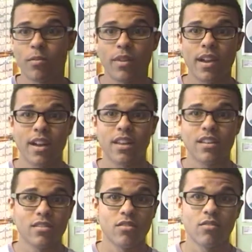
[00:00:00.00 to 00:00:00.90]
Would it be
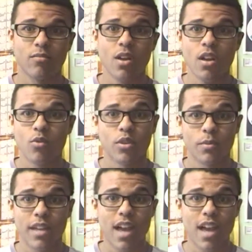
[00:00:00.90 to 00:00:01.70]
anarchism, would it be